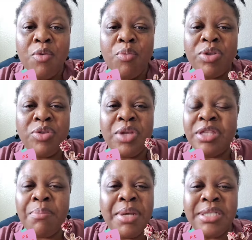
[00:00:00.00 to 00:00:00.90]
whether you
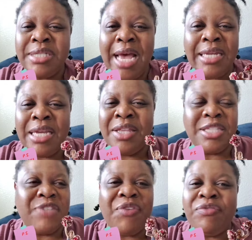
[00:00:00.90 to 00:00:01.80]
think the business idea,
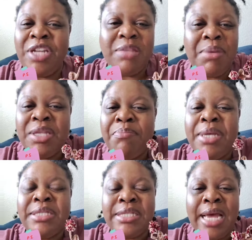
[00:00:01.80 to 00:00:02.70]
this is 15th
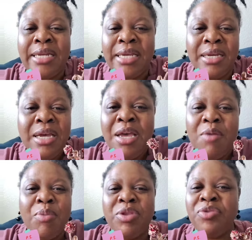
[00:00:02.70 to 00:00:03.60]
business idea,
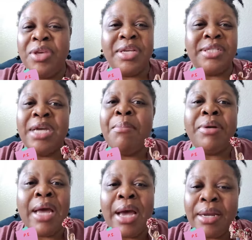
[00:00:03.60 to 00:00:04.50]
whether you think it's dumb
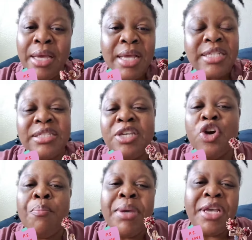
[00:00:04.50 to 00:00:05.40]
or not,
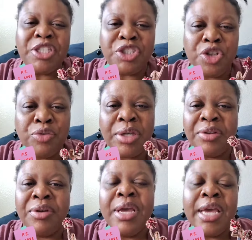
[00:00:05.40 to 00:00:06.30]
still be his
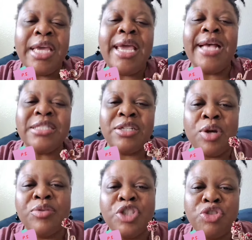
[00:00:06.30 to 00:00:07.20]
cheerleader. He has to
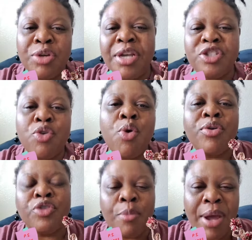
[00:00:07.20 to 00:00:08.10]
know that you're in his
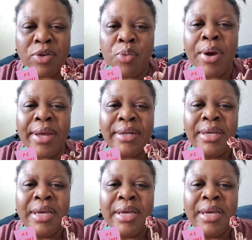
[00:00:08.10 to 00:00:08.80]
corner no matter what.